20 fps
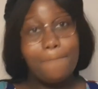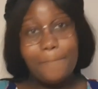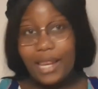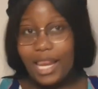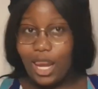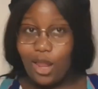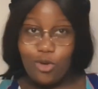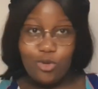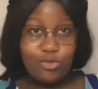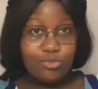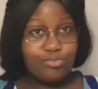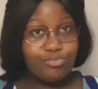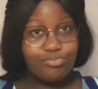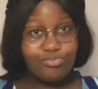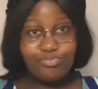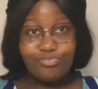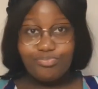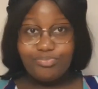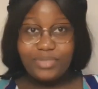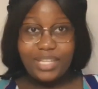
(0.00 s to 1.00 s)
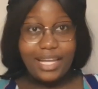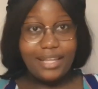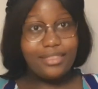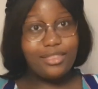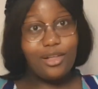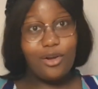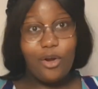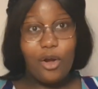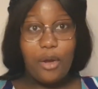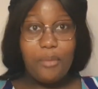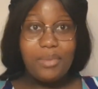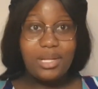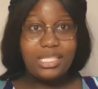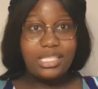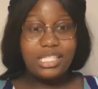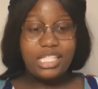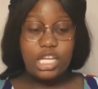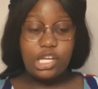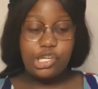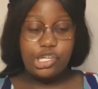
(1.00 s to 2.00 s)
below in the
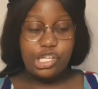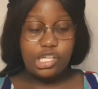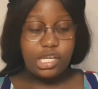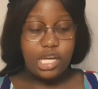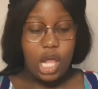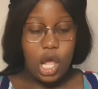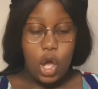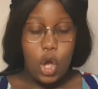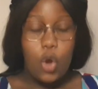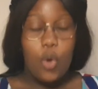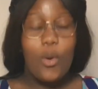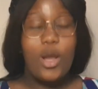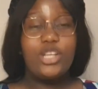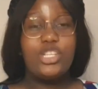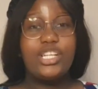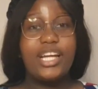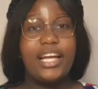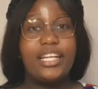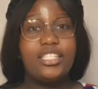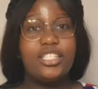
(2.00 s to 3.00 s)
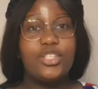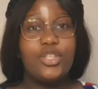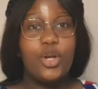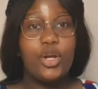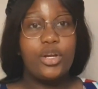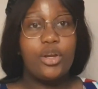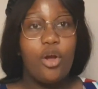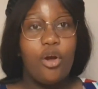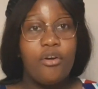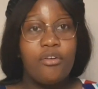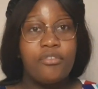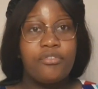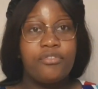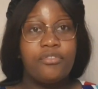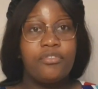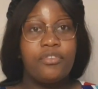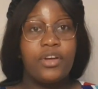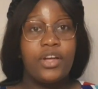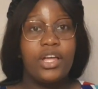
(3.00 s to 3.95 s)
comment section what you guys thought of